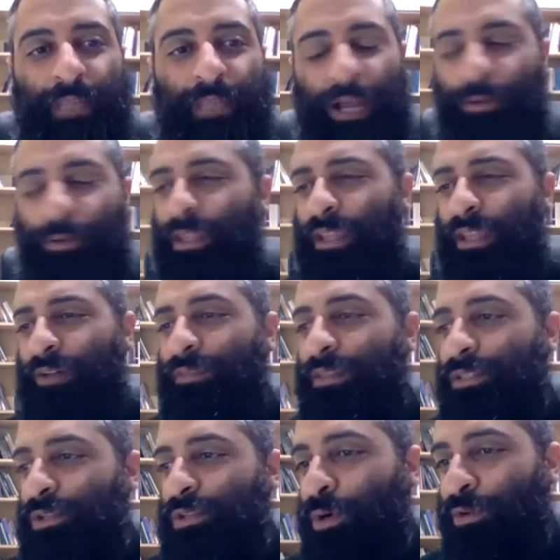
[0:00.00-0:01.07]
I really love
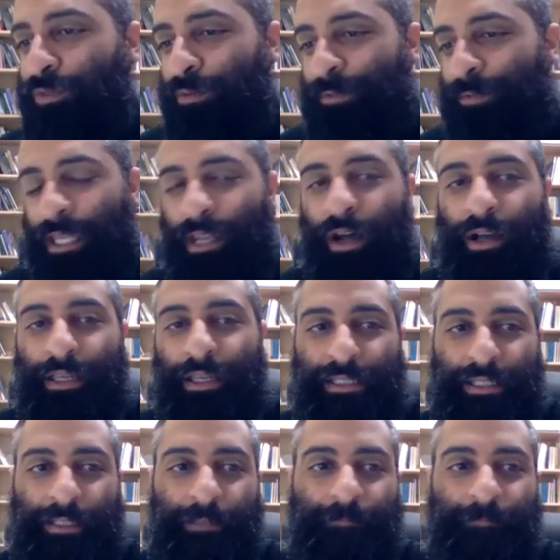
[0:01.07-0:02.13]
this quote from St.
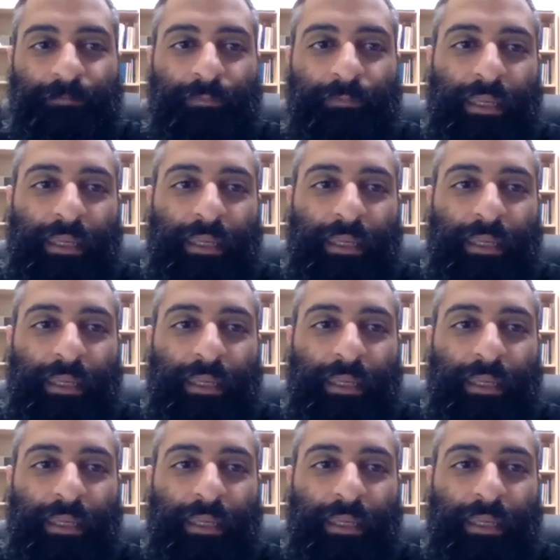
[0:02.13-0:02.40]
Augustine.